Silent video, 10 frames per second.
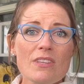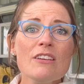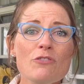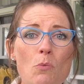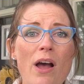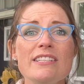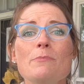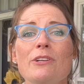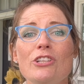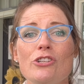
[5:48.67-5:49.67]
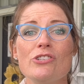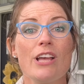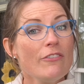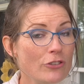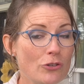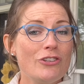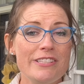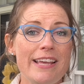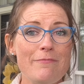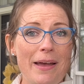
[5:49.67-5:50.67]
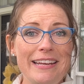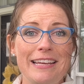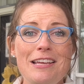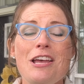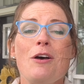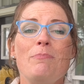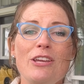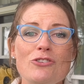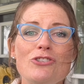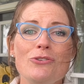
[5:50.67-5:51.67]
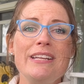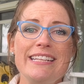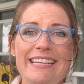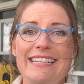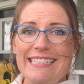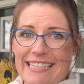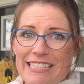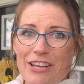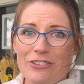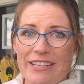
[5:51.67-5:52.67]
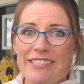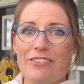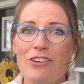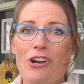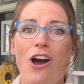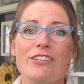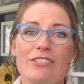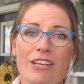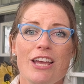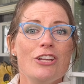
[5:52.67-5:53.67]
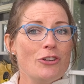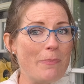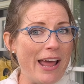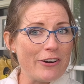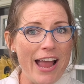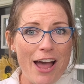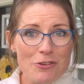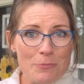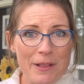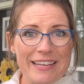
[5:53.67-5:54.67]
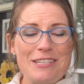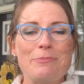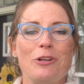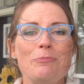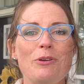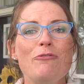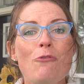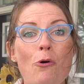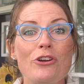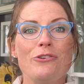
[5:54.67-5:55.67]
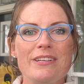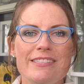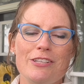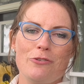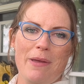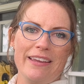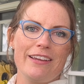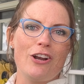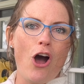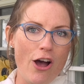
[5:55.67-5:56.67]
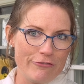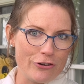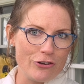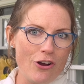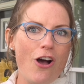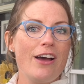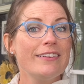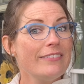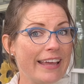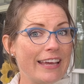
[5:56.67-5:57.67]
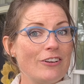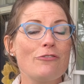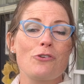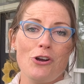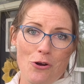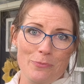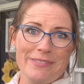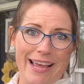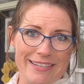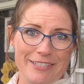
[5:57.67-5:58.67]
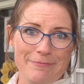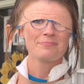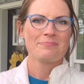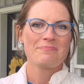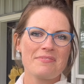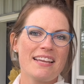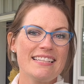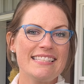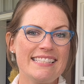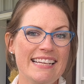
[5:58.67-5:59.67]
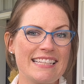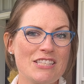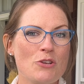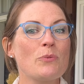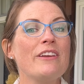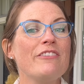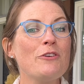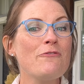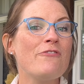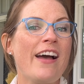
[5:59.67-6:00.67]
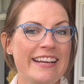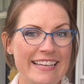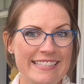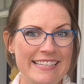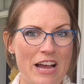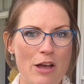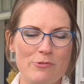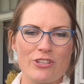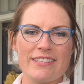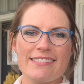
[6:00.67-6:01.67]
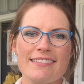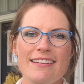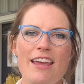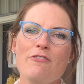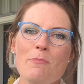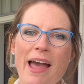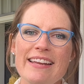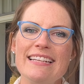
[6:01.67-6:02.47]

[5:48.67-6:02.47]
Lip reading: If you want to build it yourself, you could save money, but you do need to get a detailed list of the cost, no matter how you plan to build, before you consider making an offer on a land for a home site. 6, review financing options. If you buy an